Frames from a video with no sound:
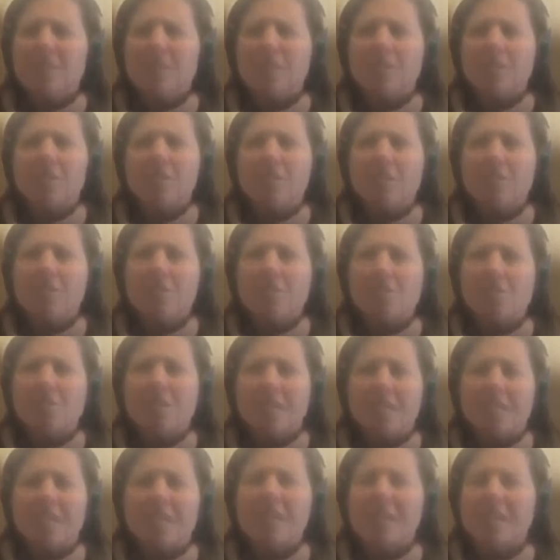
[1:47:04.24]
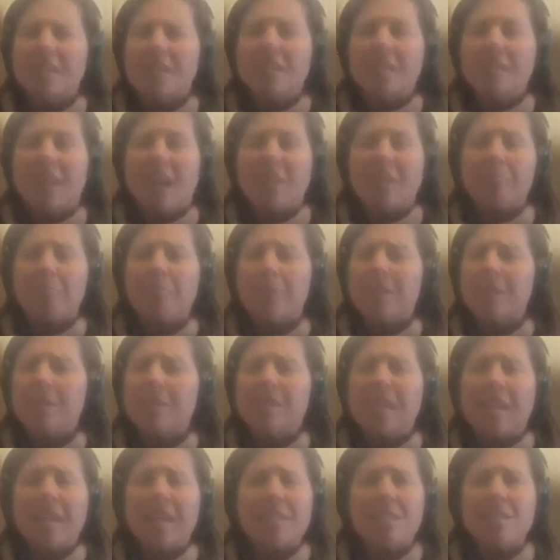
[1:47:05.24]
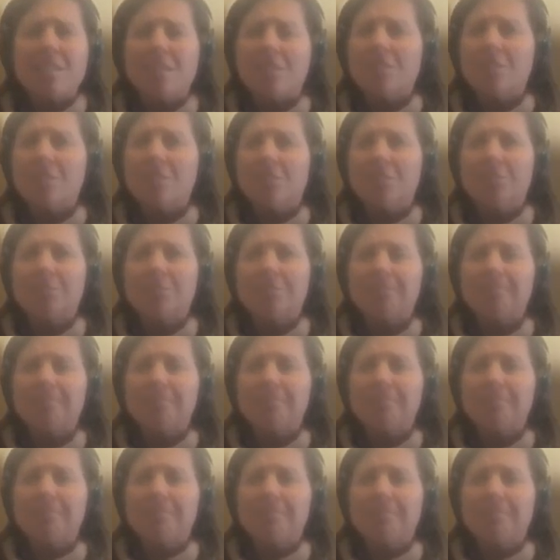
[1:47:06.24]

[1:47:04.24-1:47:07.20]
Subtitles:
the good news. But not to